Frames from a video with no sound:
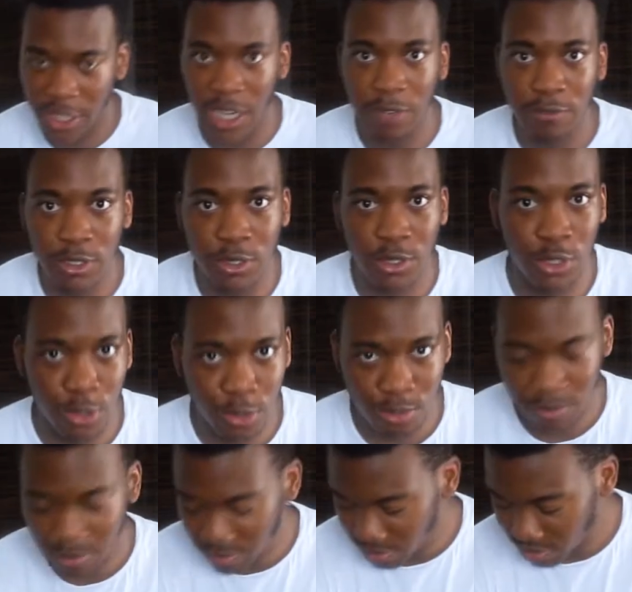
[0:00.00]
have to do.
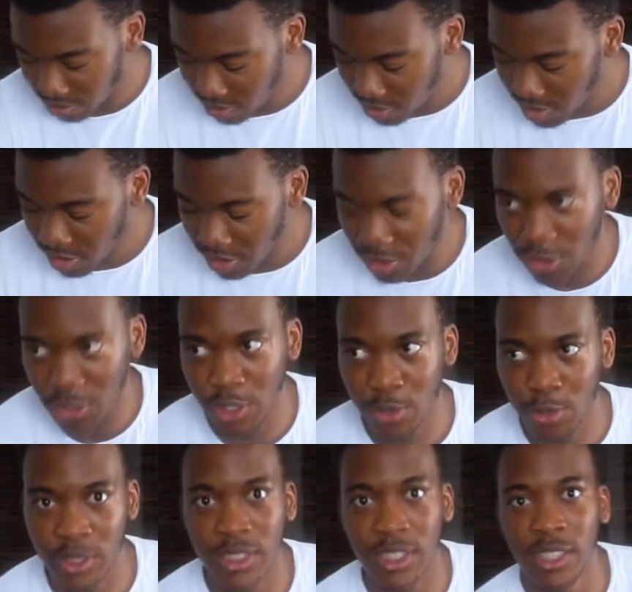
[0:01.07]
No, you don't
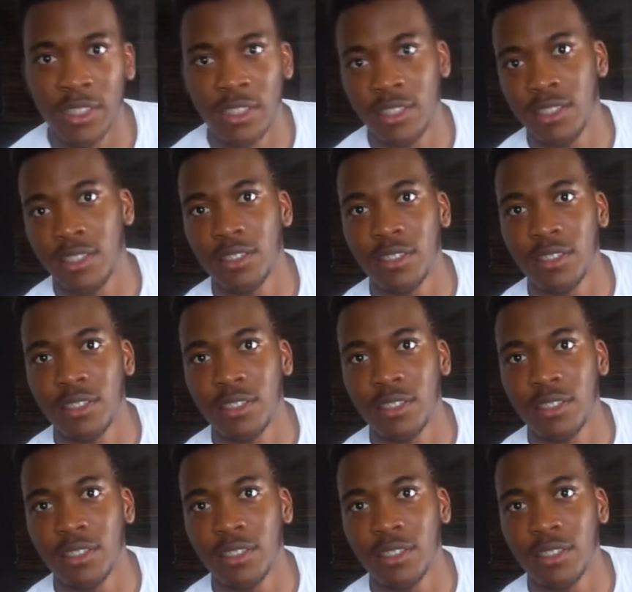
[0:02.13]
want any